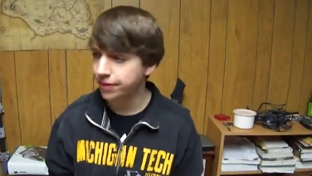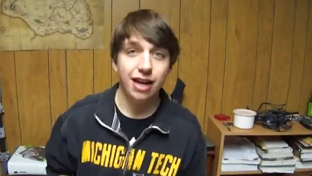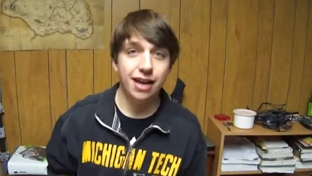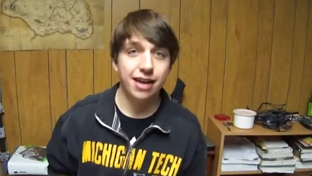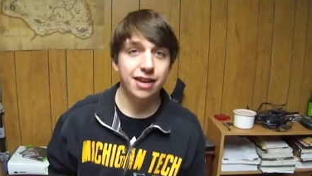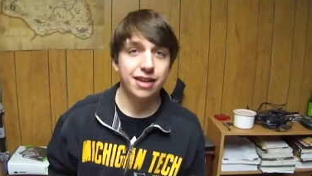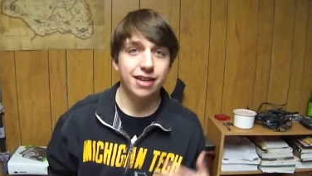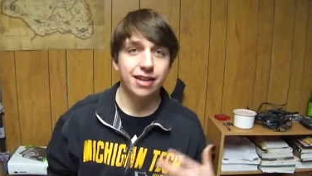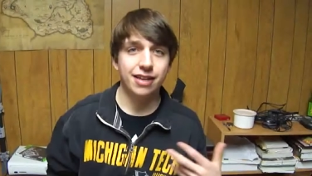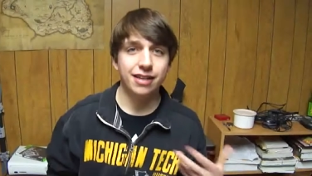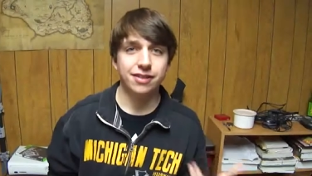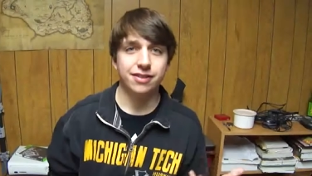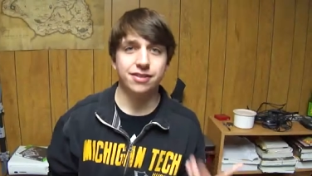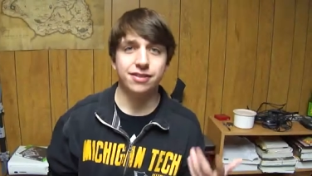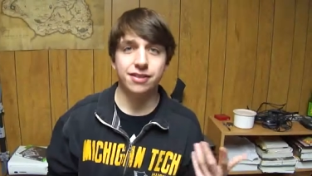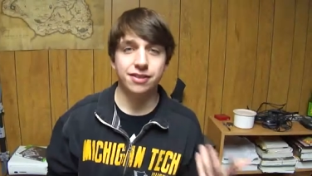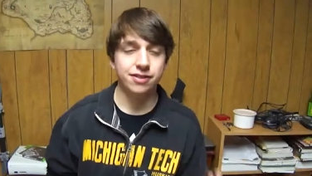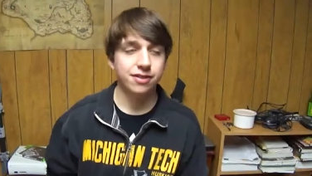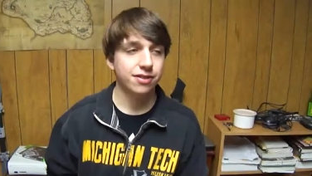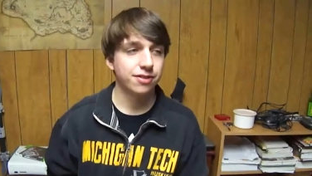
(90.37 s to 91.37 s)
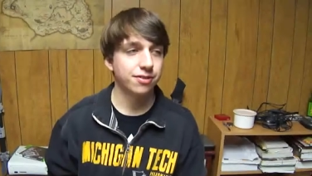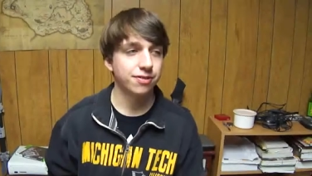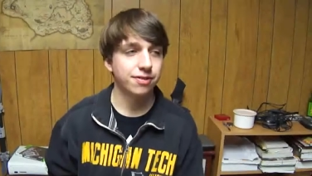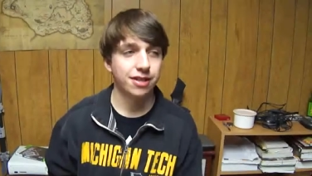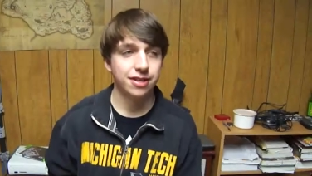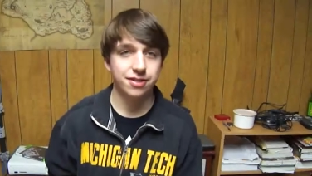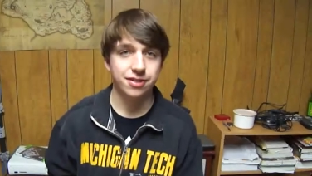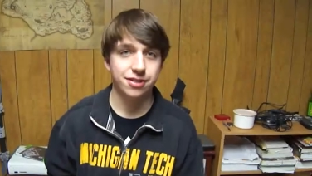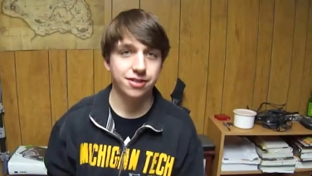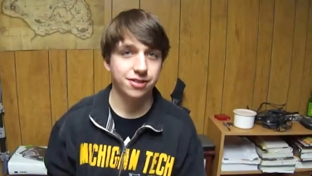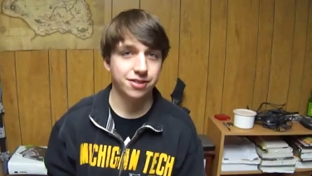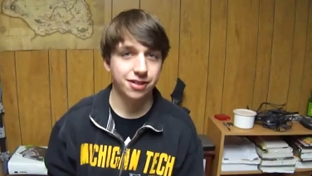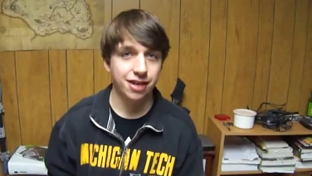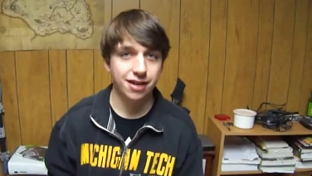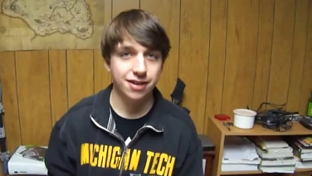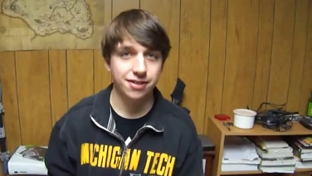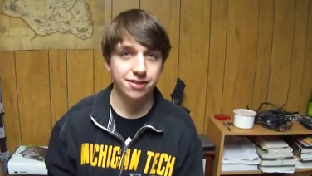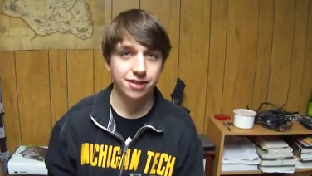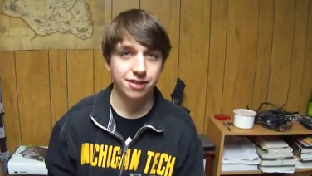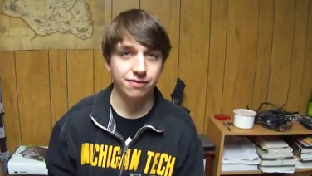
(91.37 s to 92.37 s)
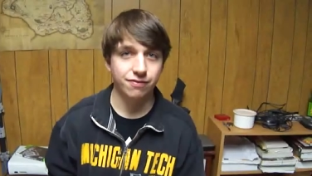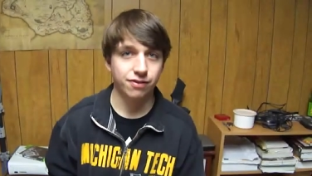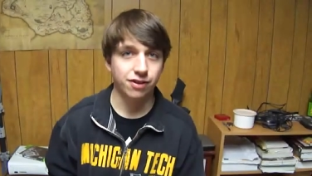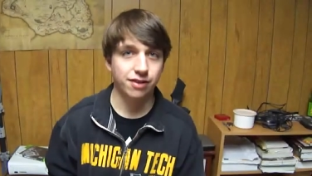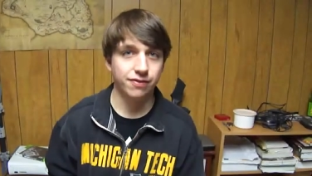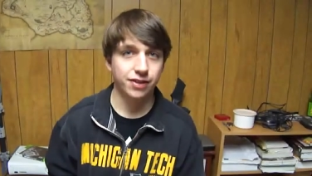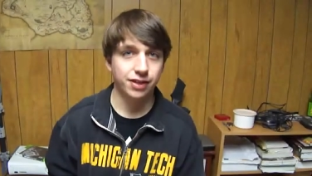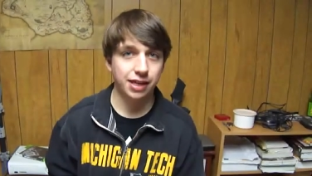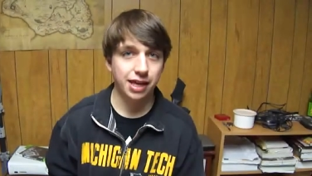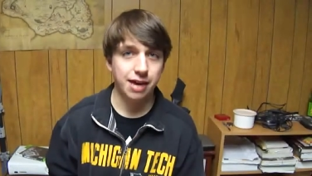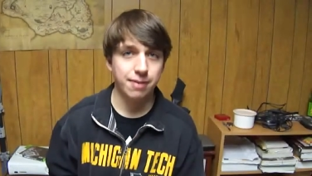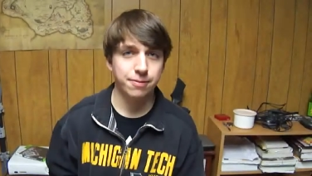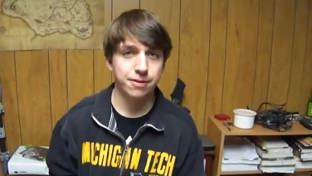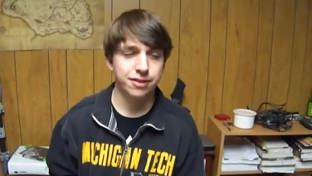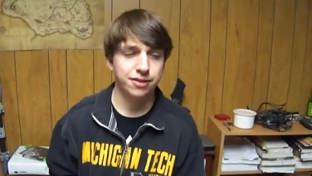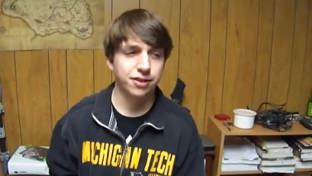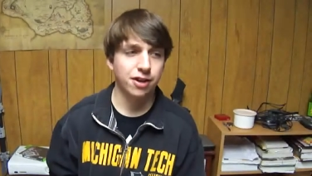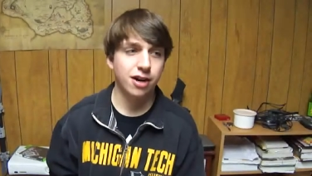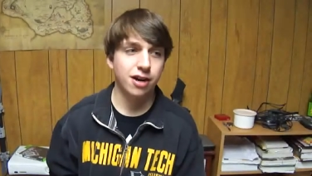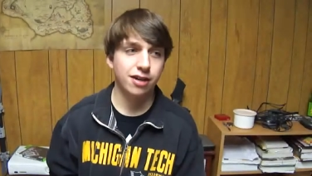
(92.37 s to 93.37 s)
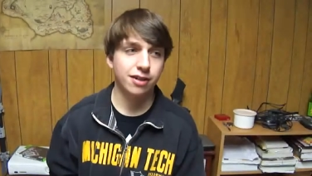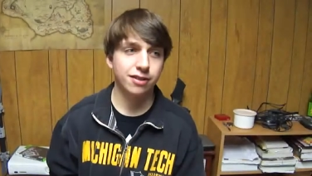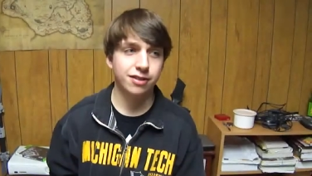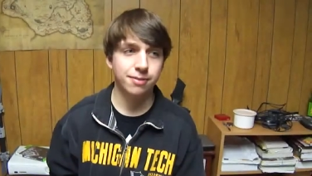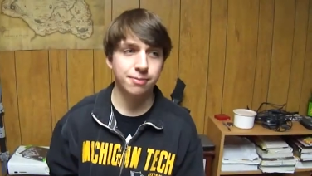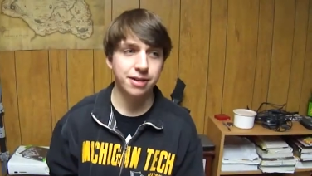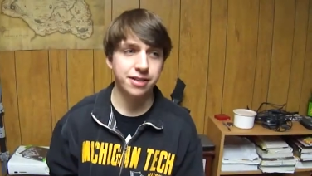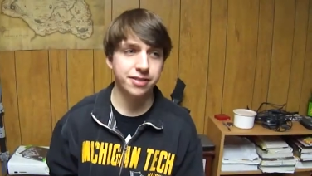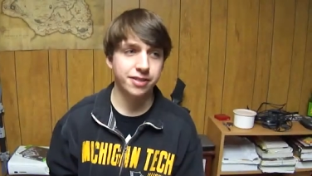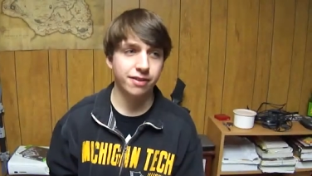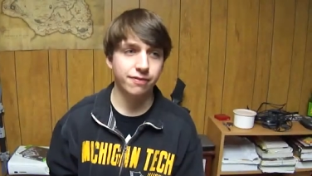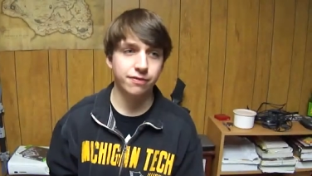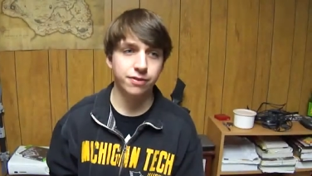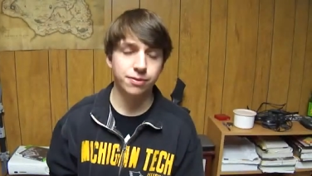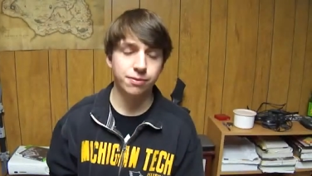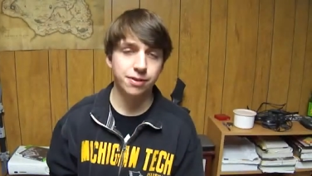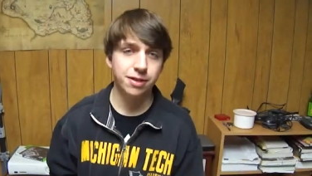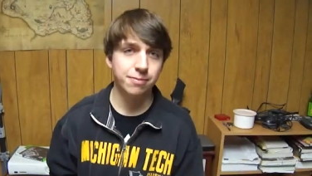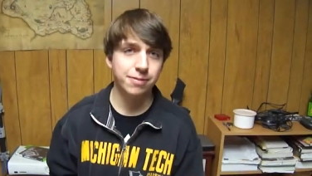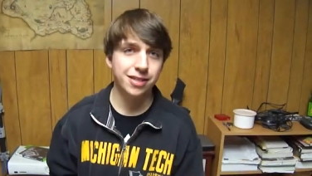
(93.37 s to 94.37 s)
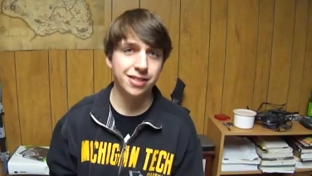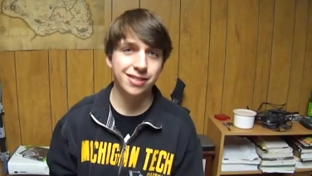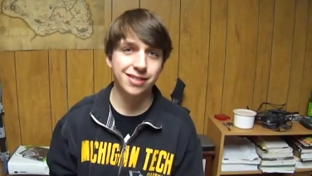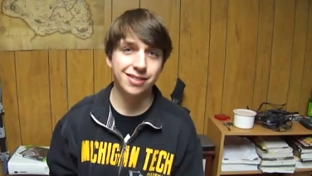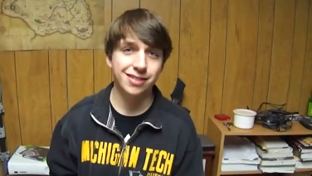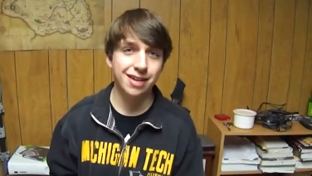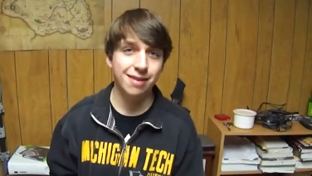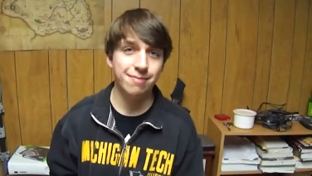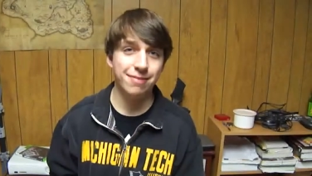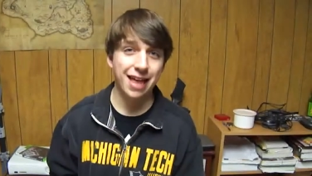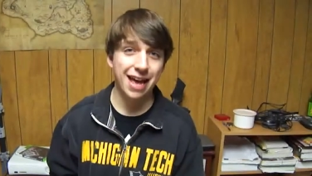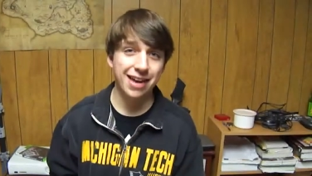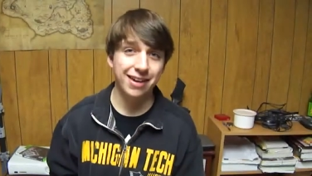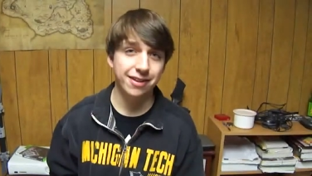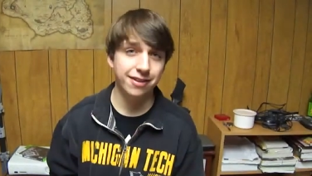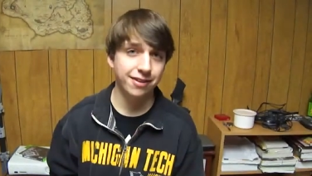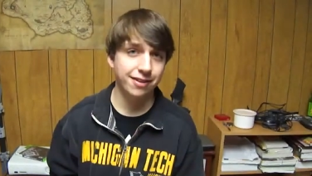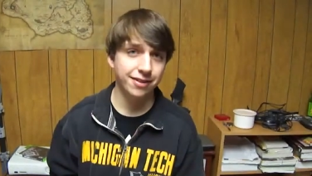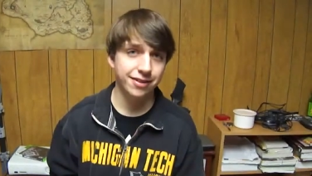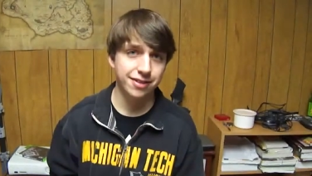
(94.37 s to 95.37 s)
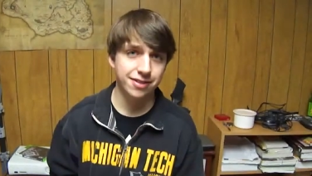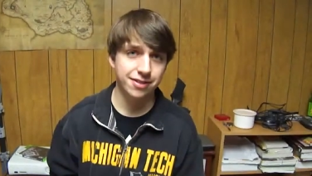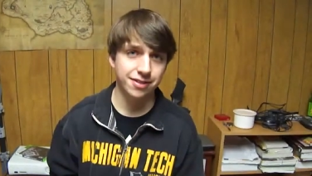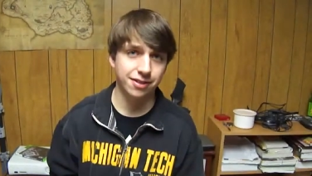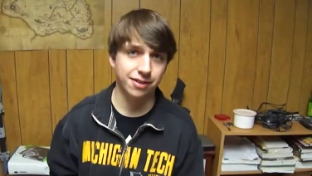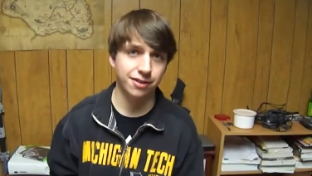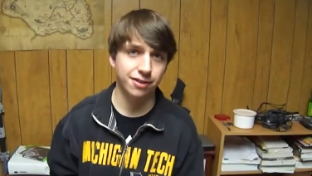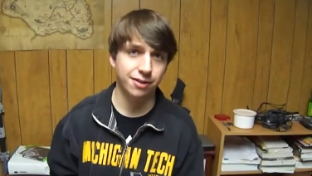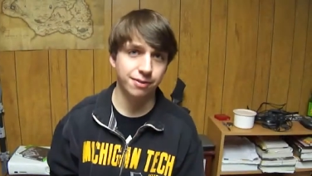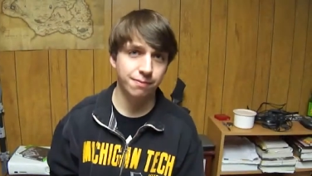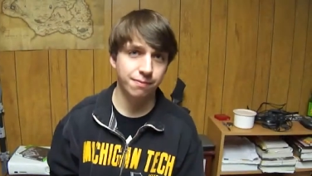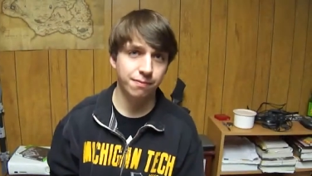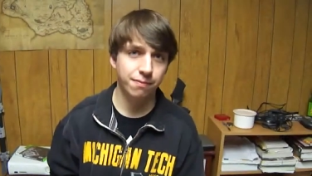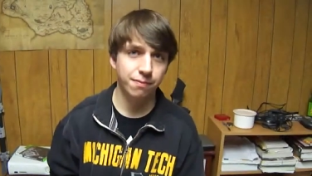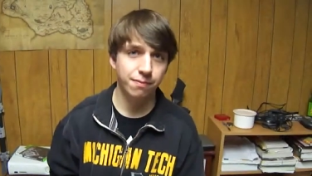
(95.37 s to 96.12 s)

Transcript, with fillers: And it's it's also nice to just kind of sit in front of a camera and talk to myself for 20 minutes because I'm that egotistical.